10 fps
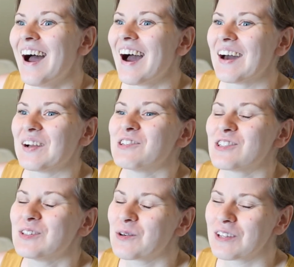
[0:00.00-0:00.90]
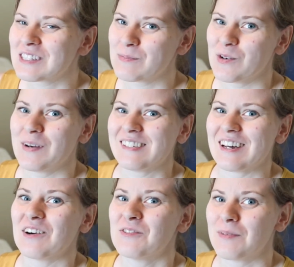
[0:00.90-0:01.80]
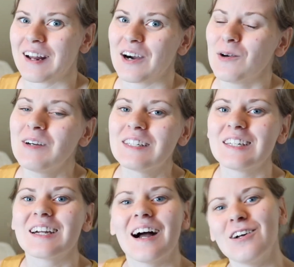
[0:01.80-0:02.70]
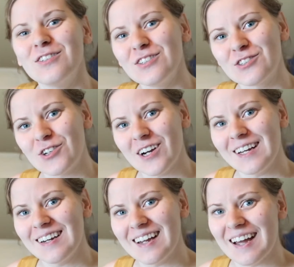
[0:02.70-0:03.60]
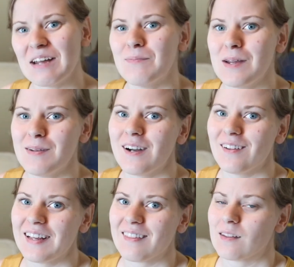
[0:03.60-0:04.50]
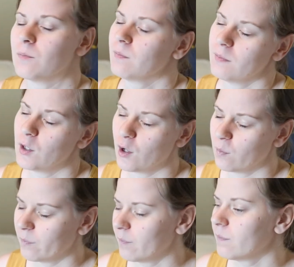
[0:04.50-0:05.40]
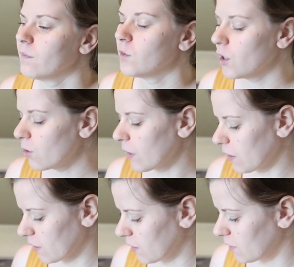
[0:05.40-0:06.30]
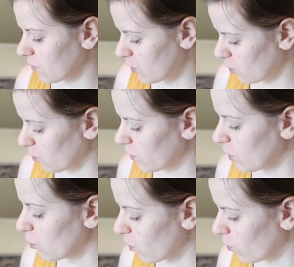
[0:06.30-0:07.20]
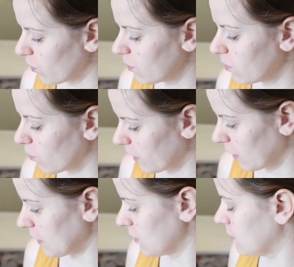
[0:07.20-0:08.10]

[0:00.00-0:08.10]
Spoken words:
And I should know this about myself, but I always think, I'll just try it again, maybe I'll like them. No. No, Erica, no, you won't wear it.